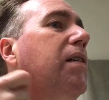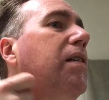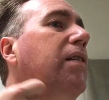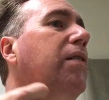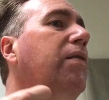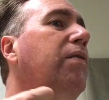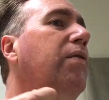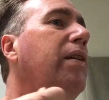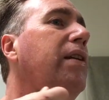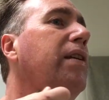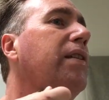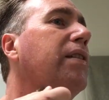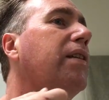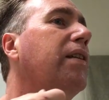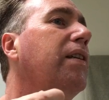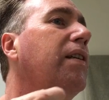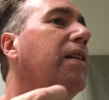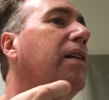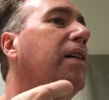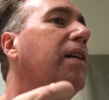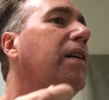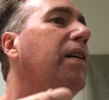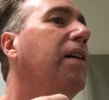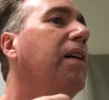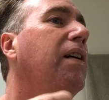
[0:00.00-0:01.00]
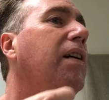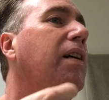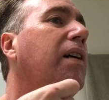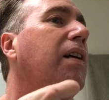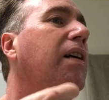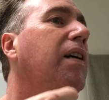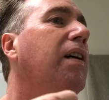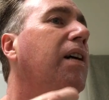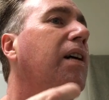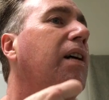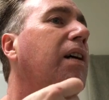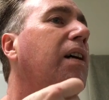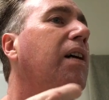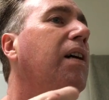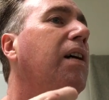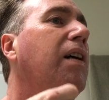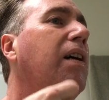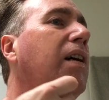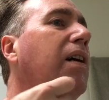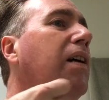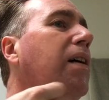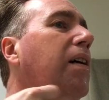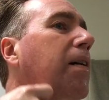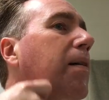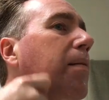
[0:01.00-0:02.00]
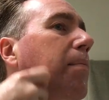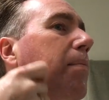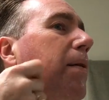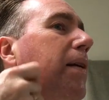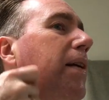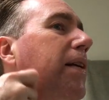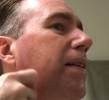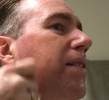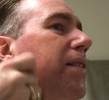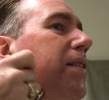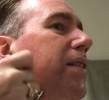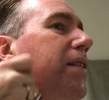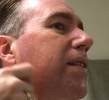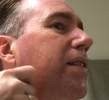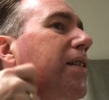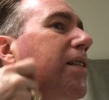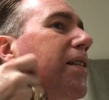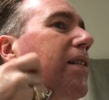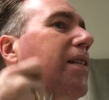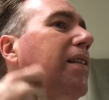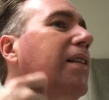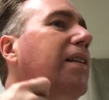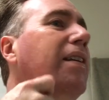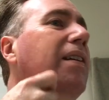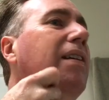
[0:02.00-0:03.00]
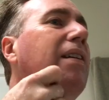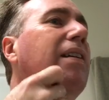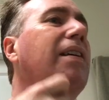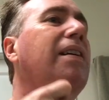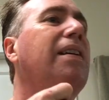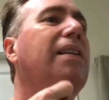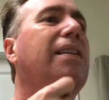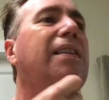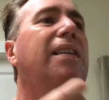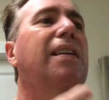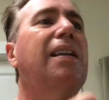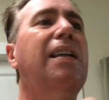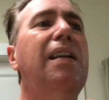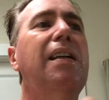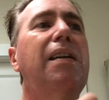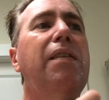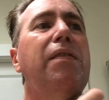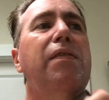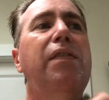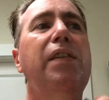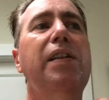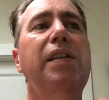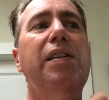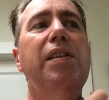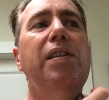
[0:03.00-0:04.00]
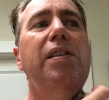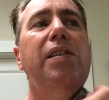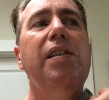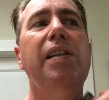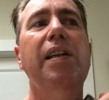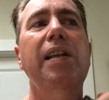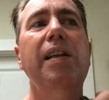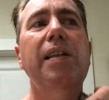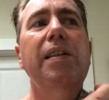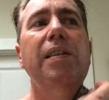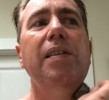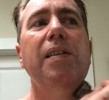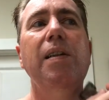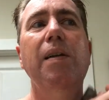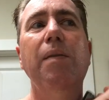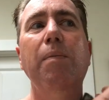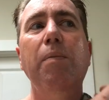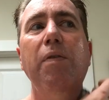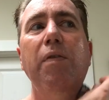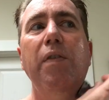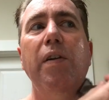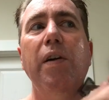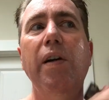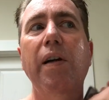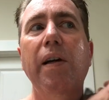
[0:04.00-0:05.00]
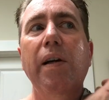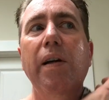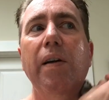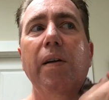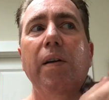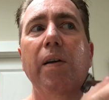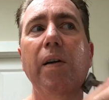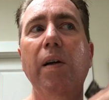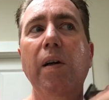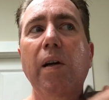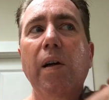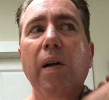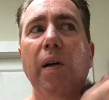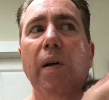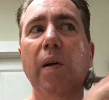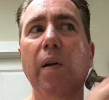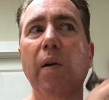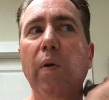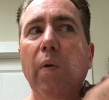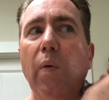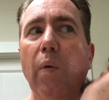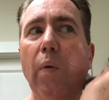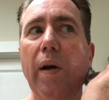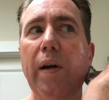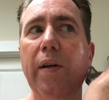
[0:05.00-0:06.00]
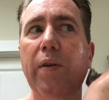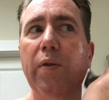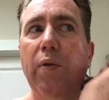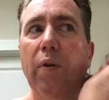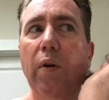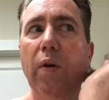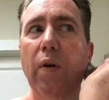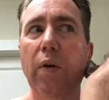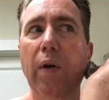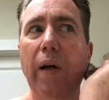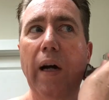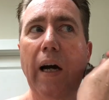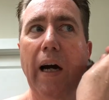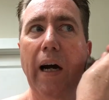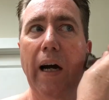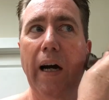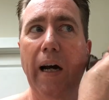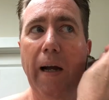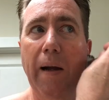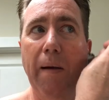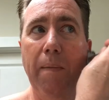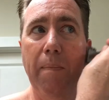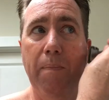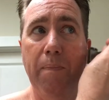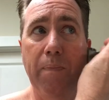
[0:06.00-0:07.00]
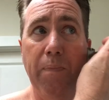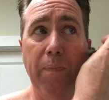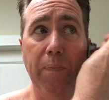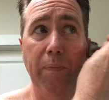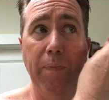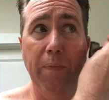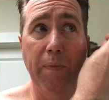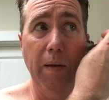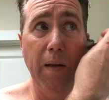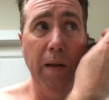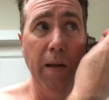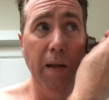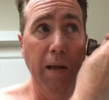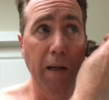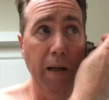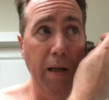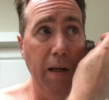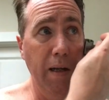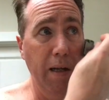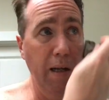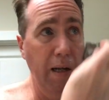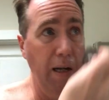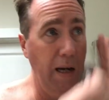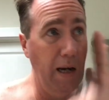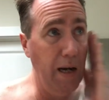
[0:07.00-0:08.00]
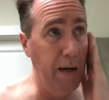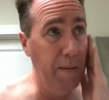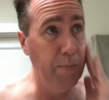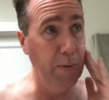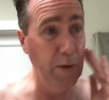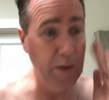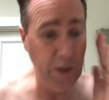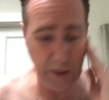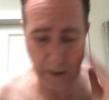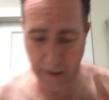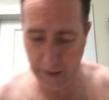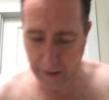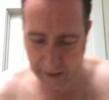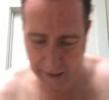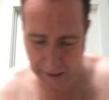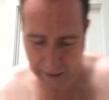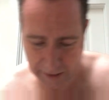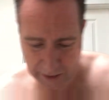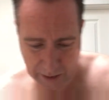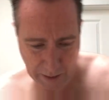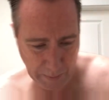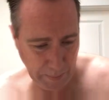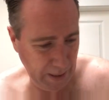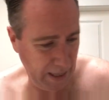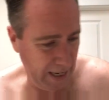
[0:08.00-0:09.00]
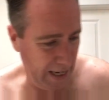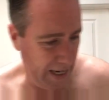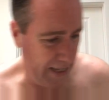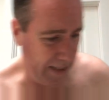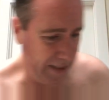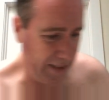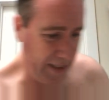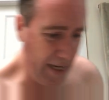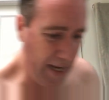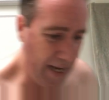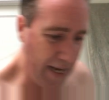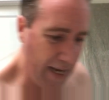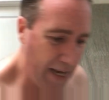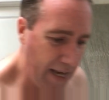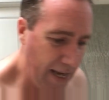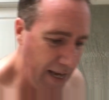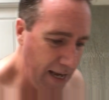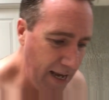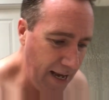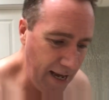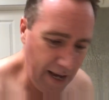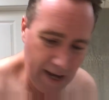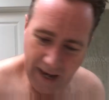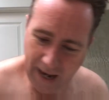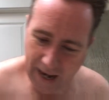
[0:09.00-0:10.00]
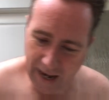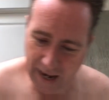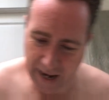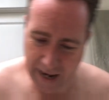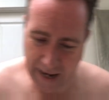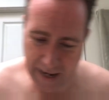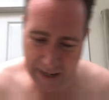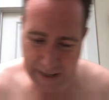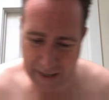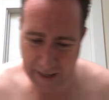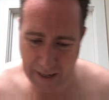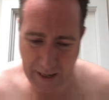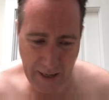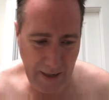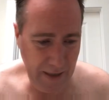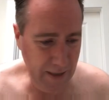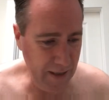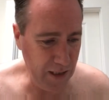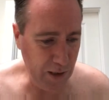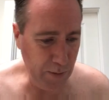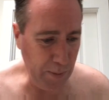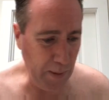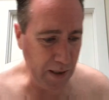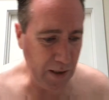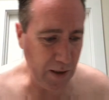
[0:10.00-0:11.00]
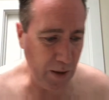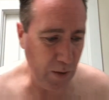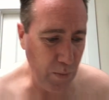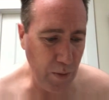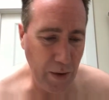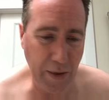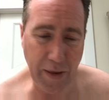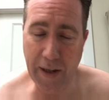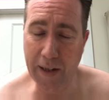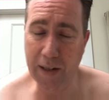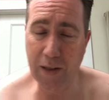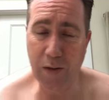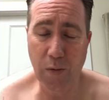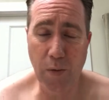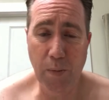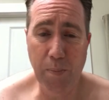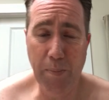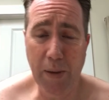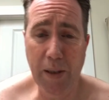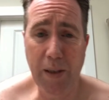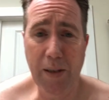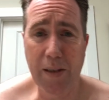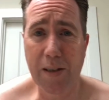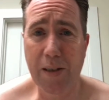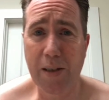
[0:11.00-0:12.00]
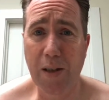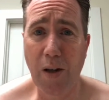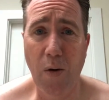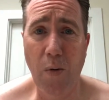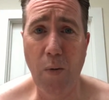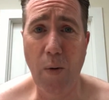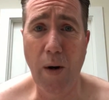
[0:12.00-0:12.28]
good razor. Plus, just, you know, I, I love vintage things. I'm a very retro guy. I appreciate things of the past, and uh, especially when things were built so